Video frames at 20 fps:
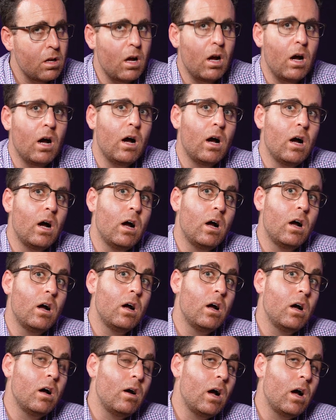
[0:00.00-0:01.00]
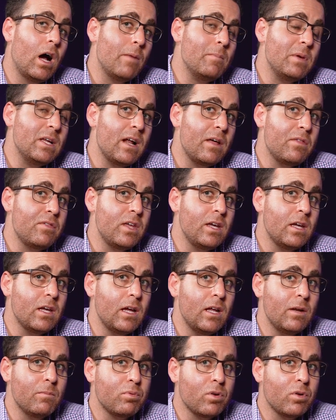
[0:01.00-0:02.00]
I think
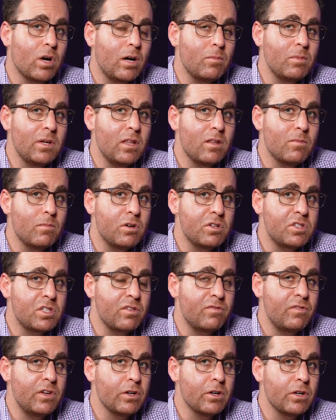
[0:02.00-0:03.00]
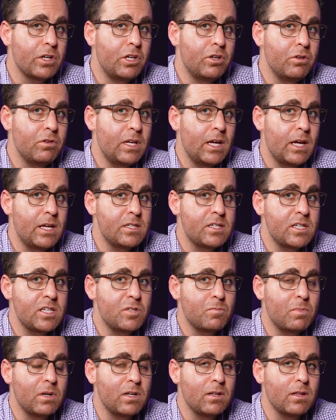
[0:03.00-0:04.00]
in probably the most severe acute cases,
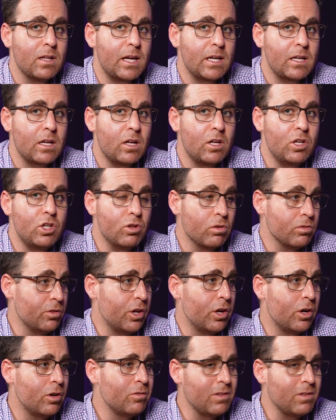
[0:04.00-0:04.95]
but like you'll know,